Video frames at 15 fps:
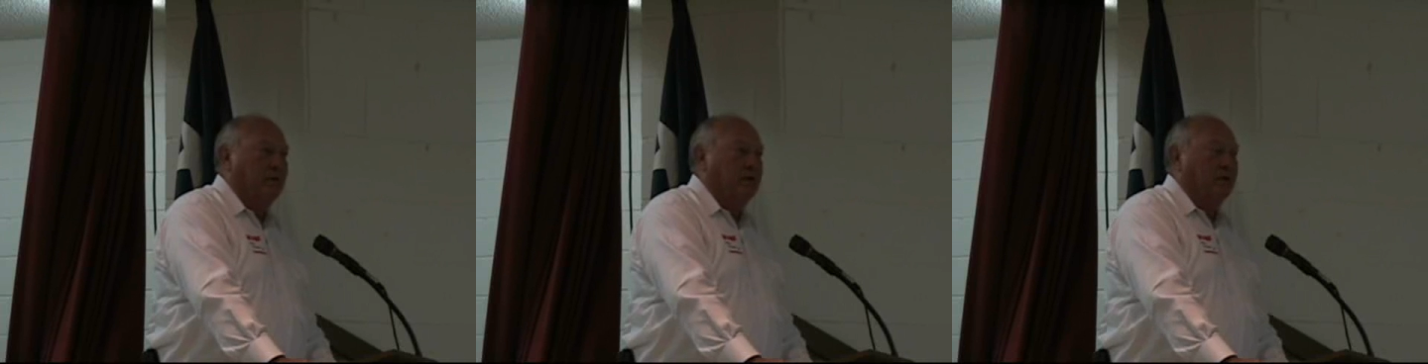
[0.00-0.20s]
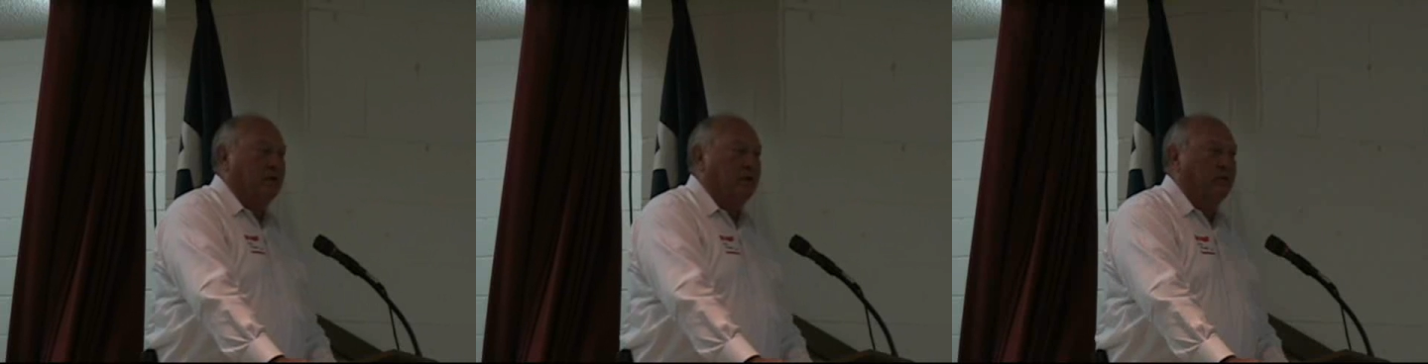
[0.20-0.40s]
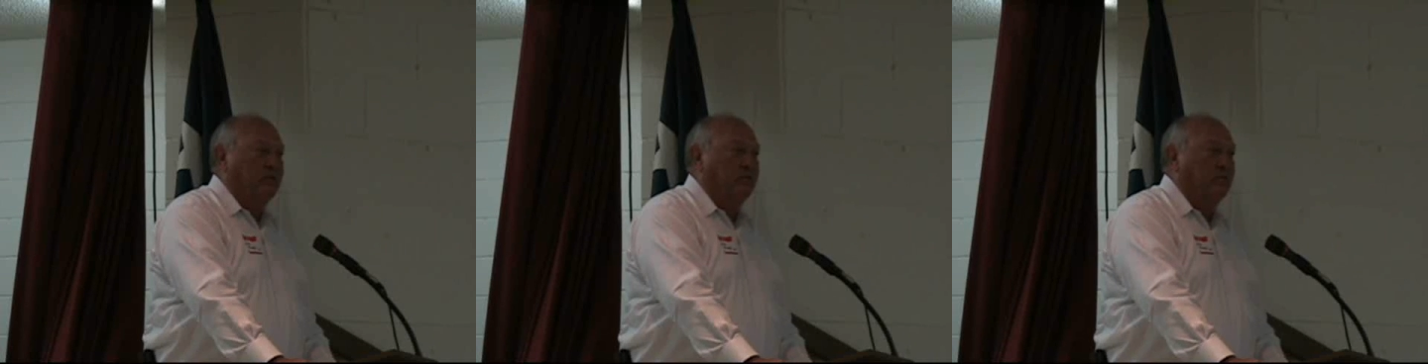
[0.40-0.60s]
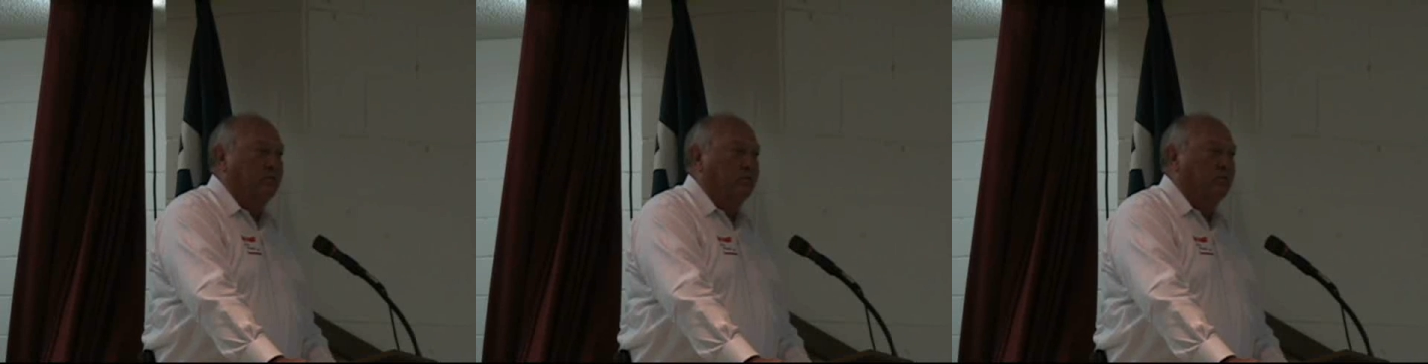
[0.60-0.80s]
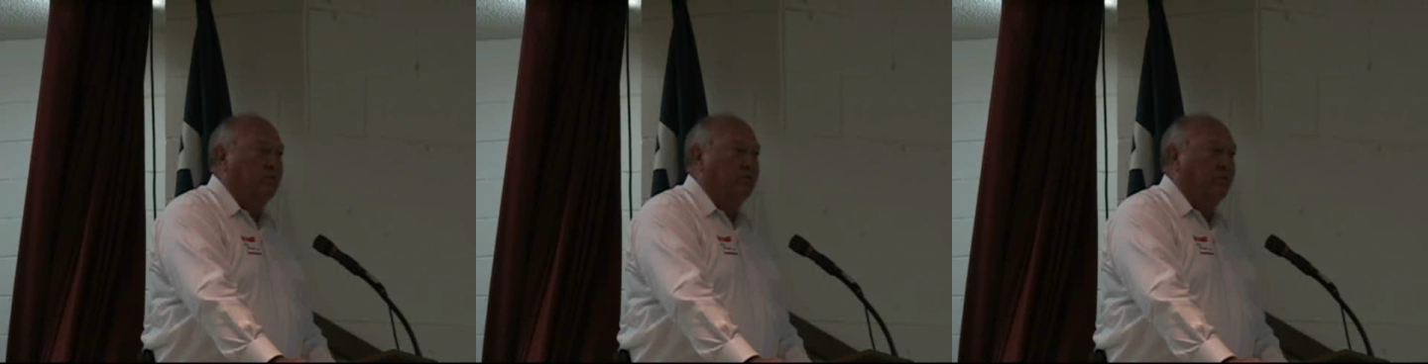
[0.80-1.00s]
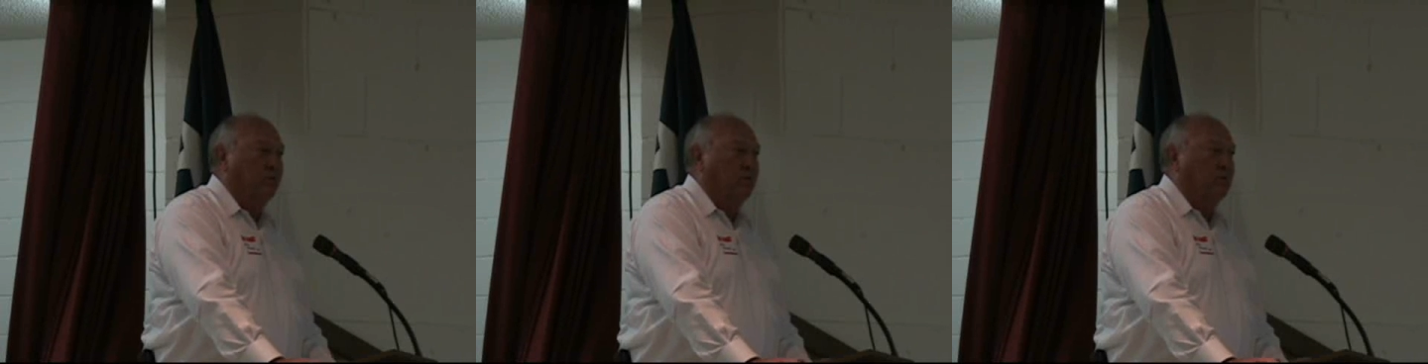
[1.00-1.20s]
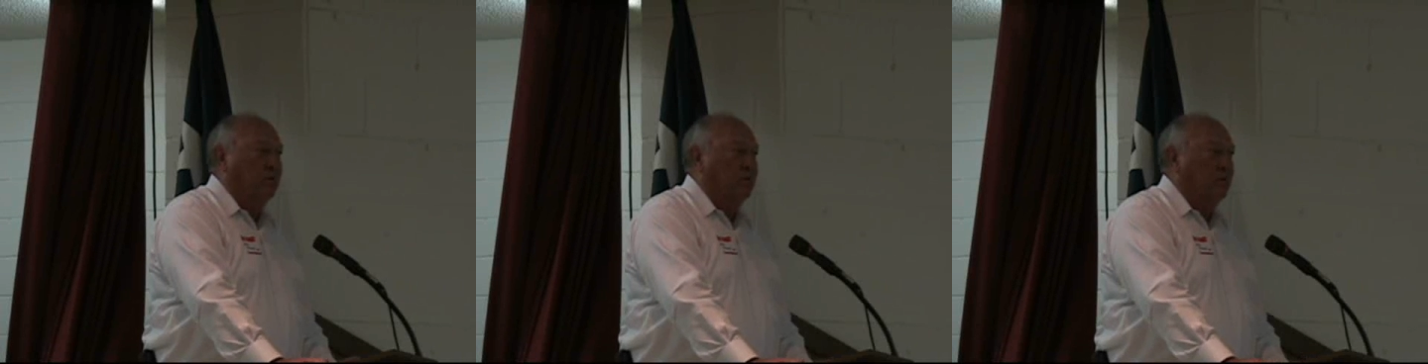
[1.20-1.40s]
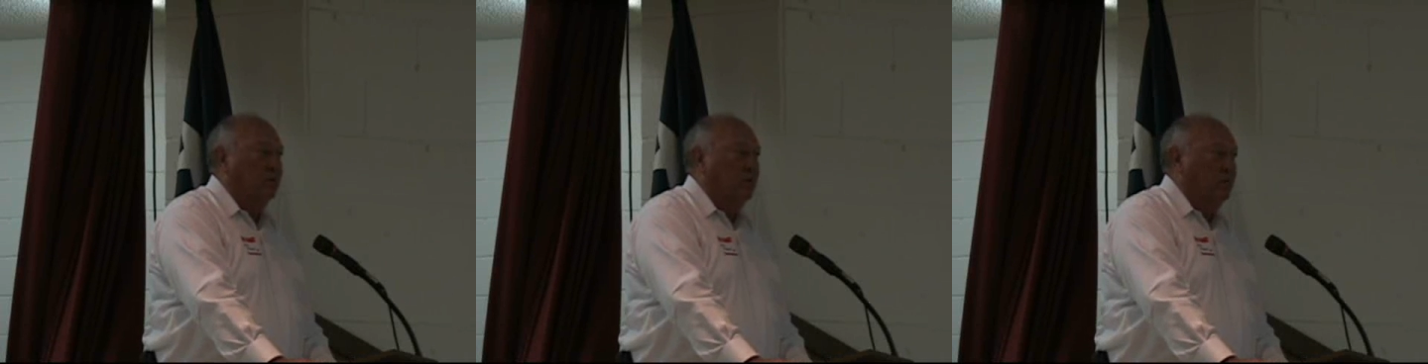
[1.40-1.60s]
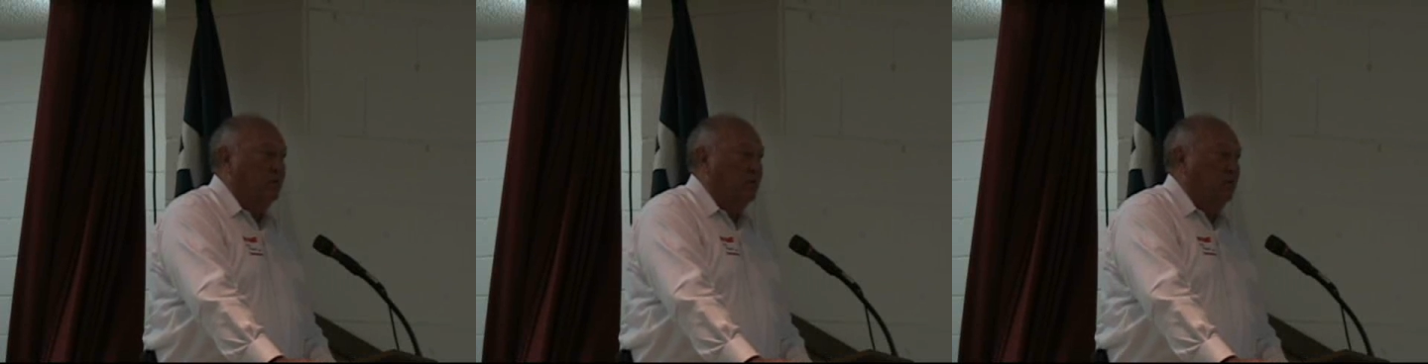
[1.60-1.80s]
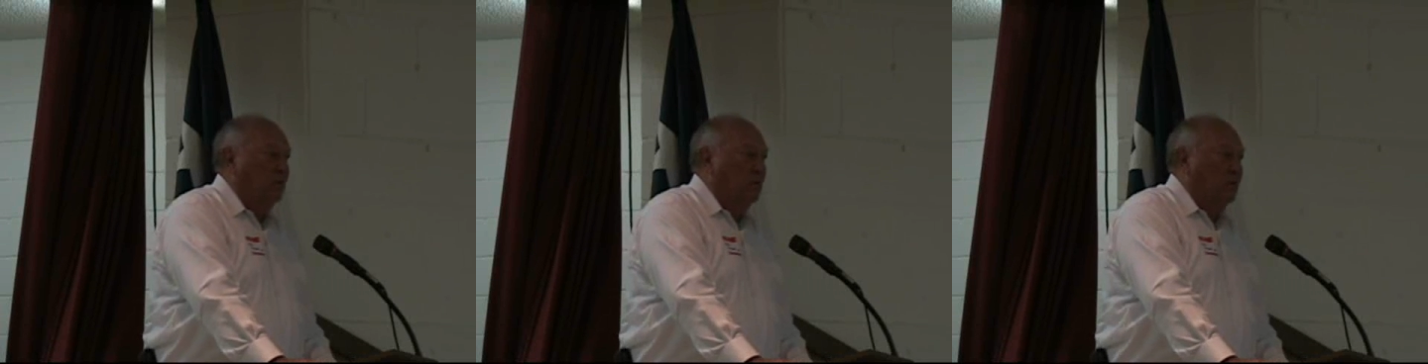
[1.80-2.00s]
concepts of
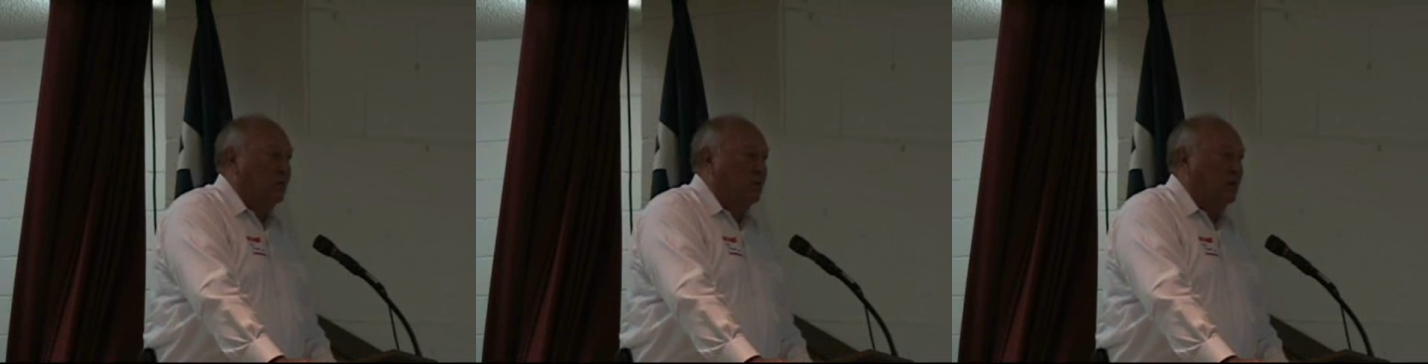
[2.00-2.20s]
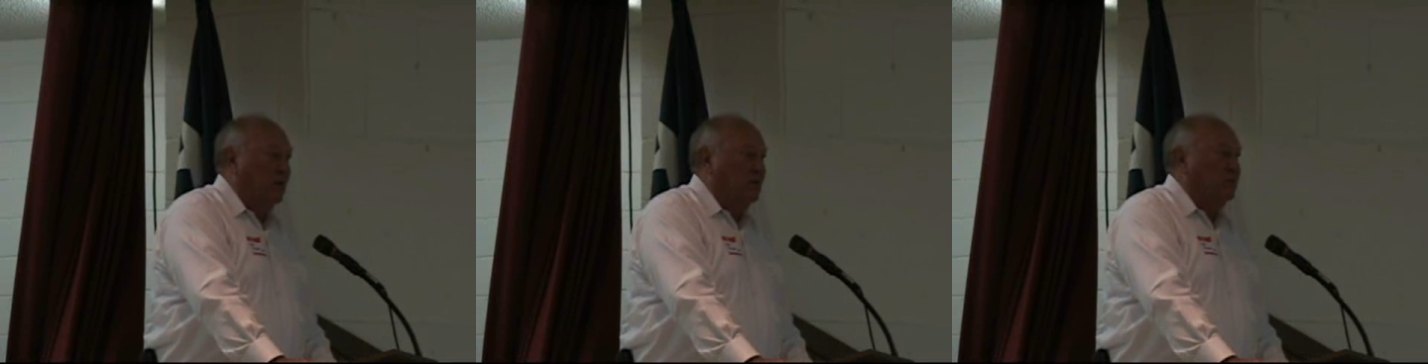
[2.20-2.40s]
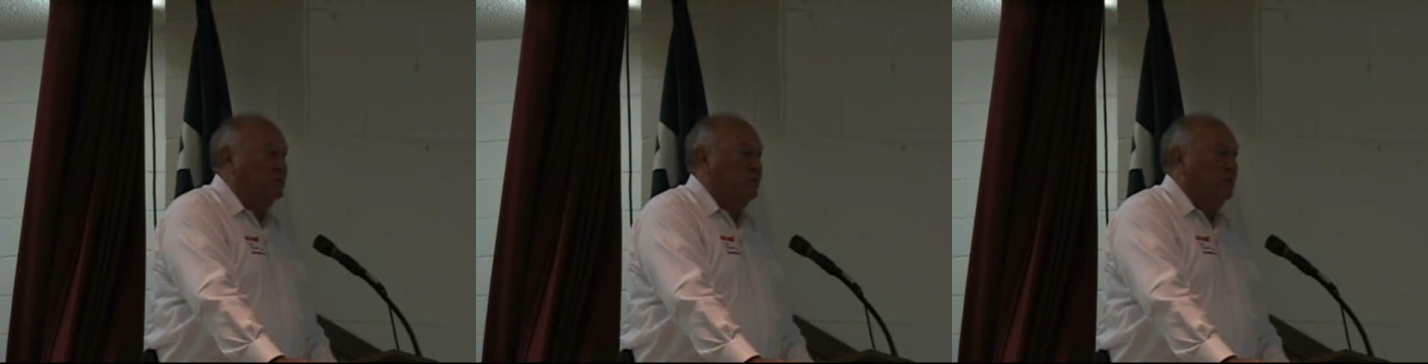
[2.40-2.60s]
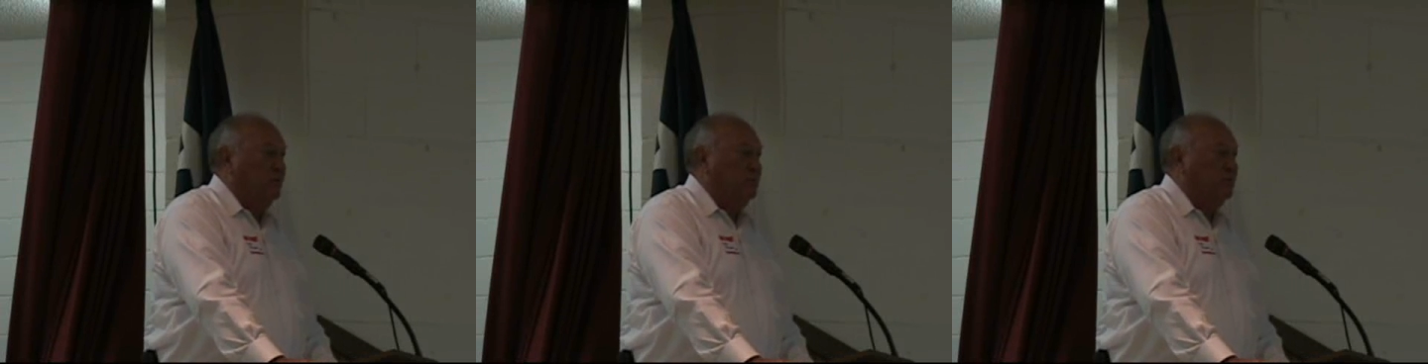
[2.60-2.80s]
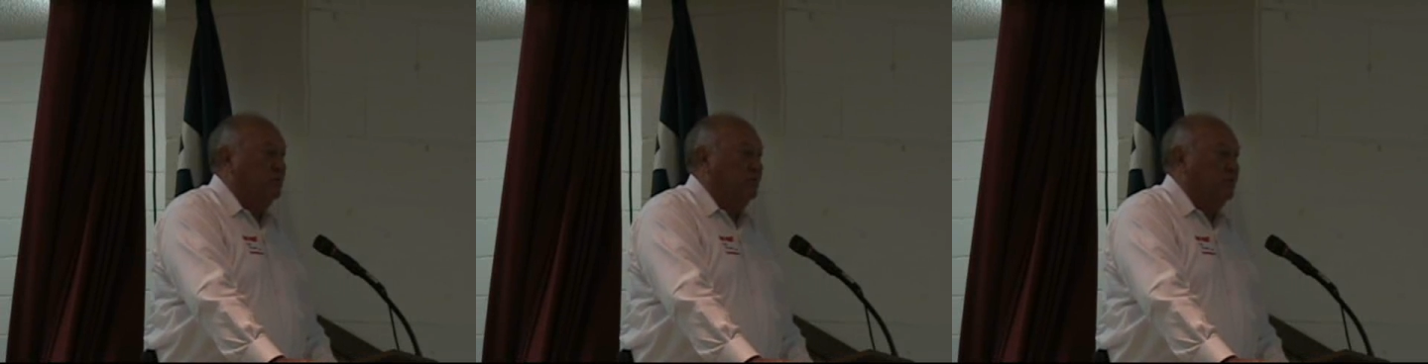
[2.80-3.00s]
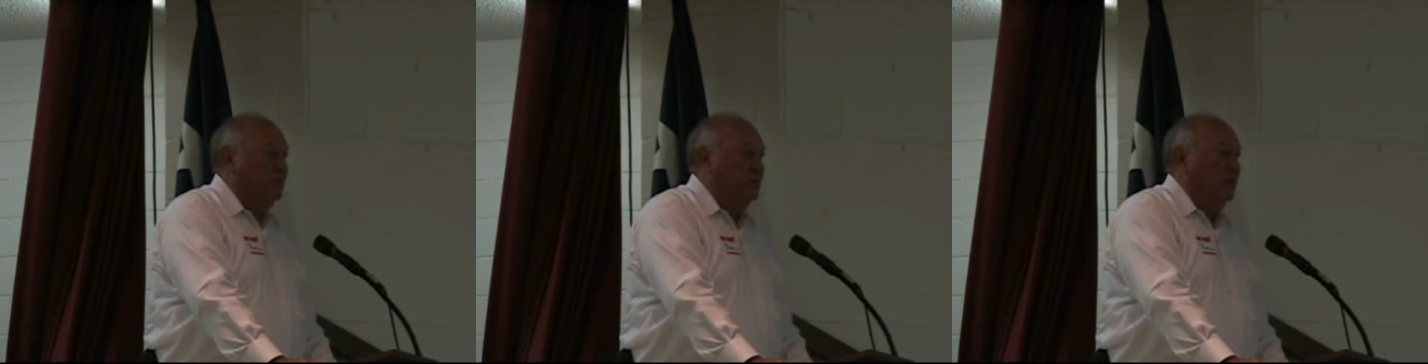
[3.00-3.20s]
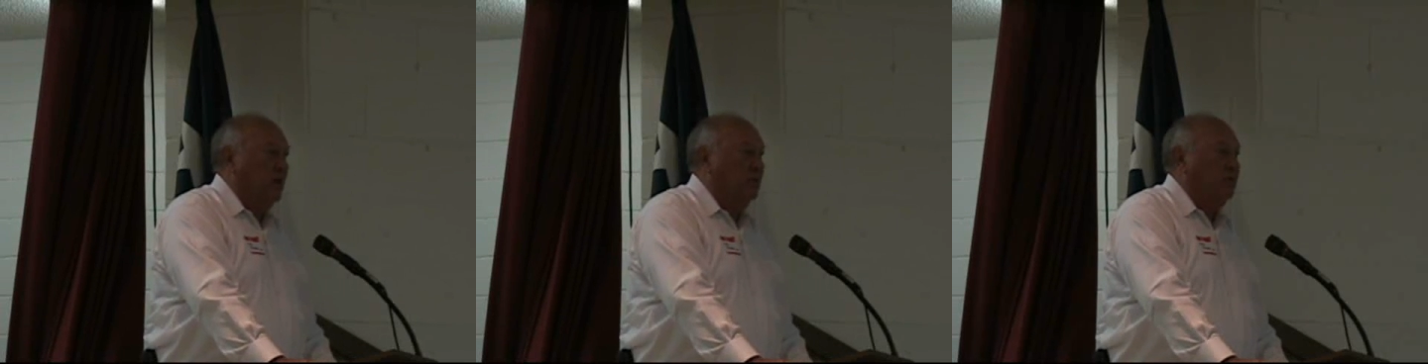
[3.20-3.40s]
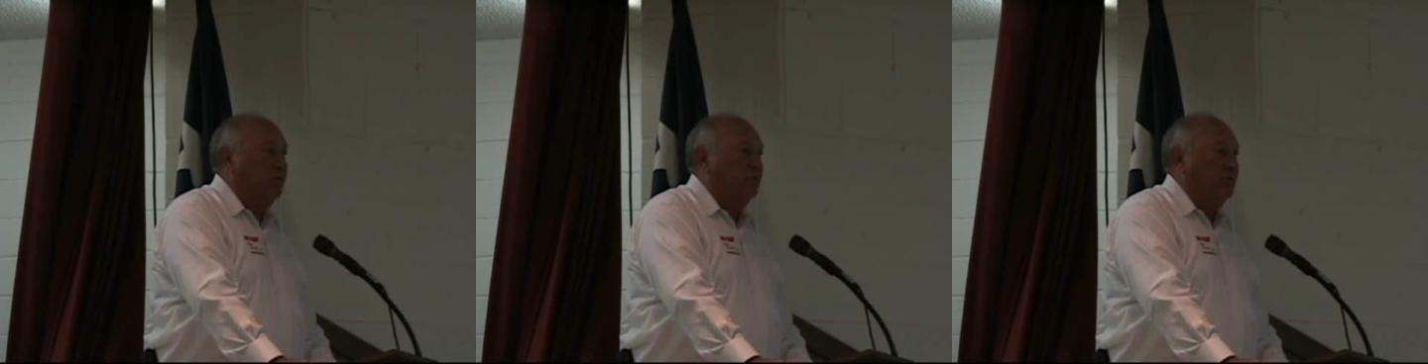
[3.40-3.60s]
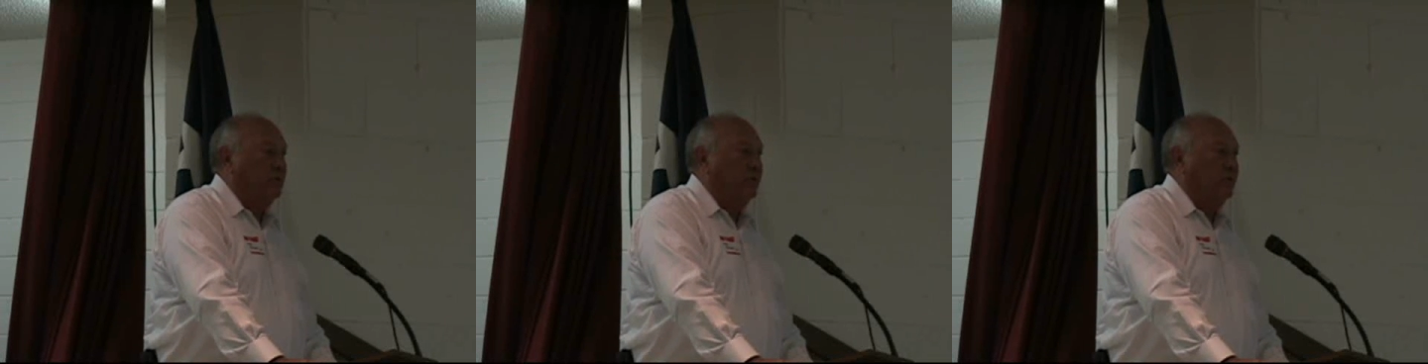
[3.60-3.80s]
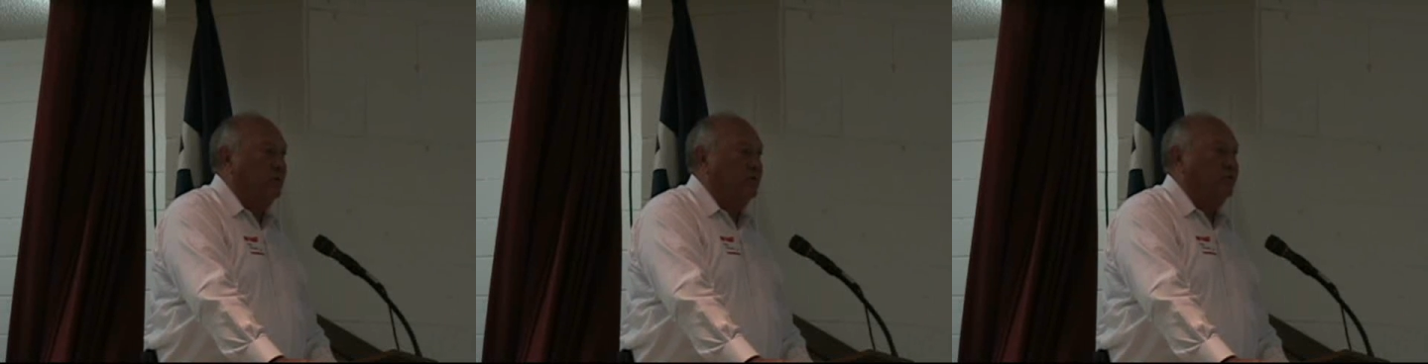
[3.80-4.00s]
geometry and trigonometry and things like
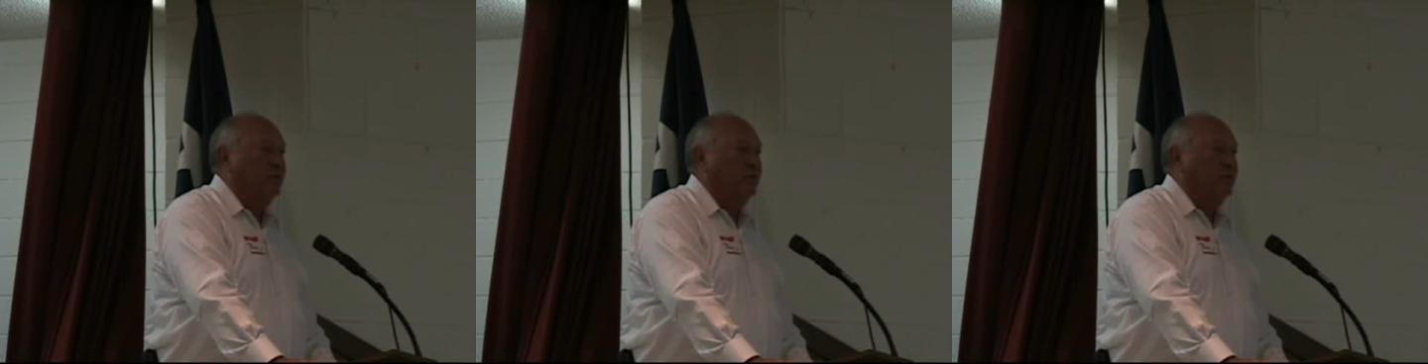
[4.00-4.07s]
that.